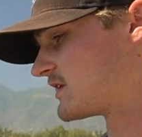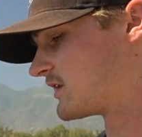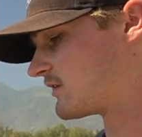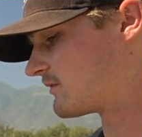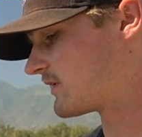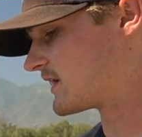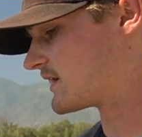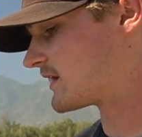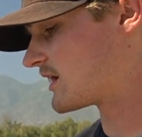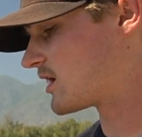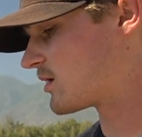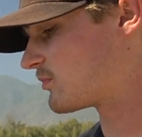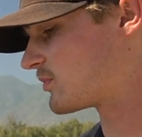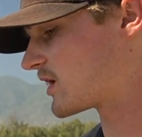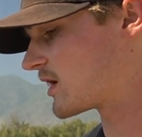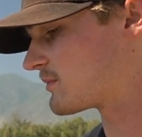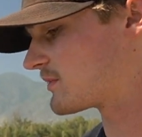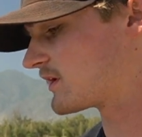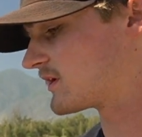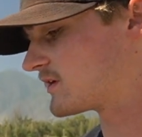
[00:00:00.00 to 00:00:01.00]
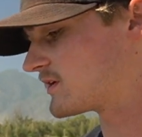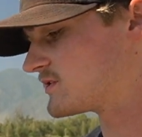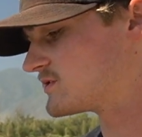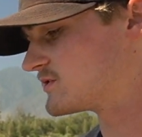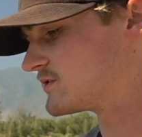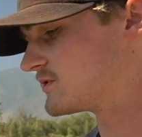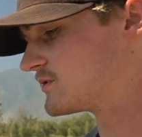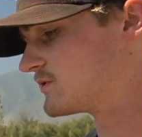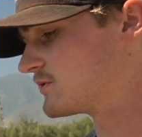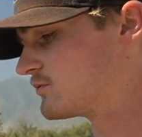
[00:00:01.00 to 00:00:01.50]
it right now. I'm probably going to
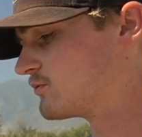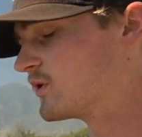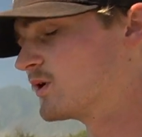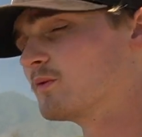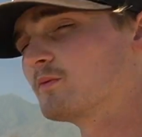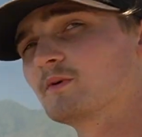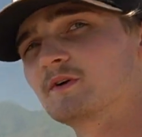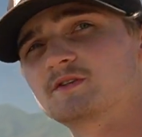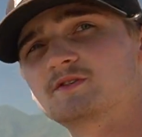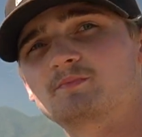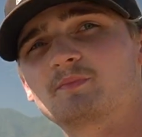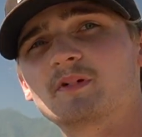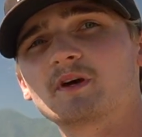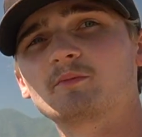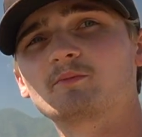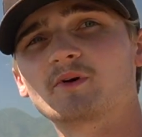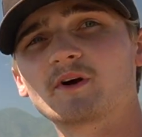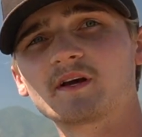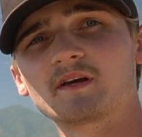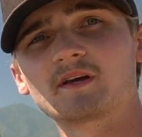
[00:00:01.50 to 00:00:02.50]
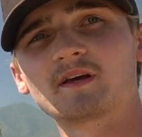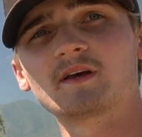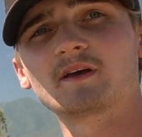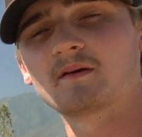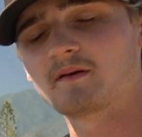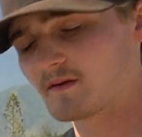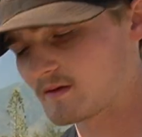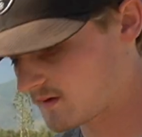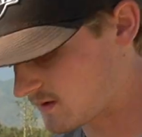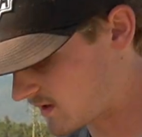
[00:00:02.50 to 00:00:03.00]
do Willwood's big brake kit
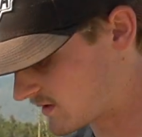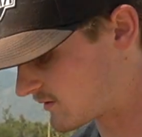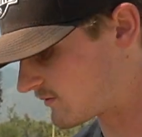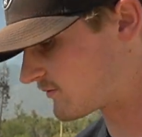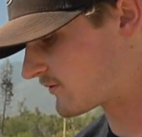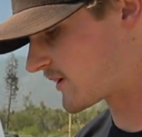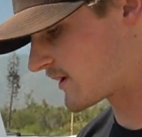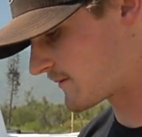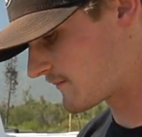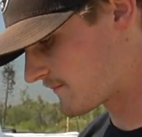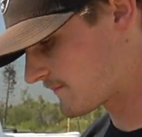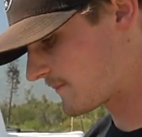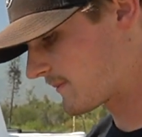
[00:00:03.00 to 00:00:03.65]
on the front.